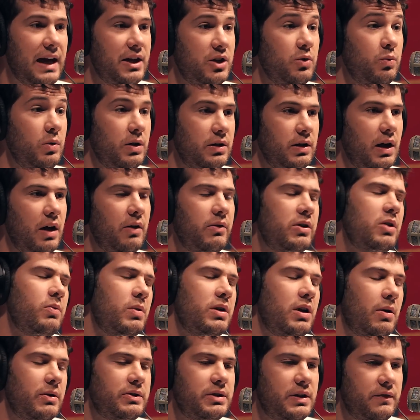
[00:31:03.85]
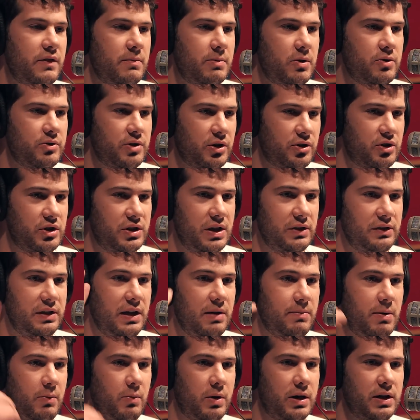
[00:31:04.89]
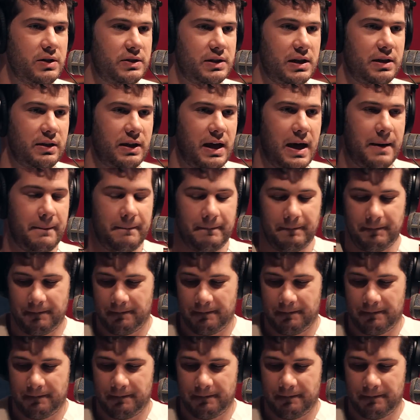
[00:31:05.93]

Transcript: Yeah, you would know. You would know. It's a different bone structure. Cynthia, but what do you say to that?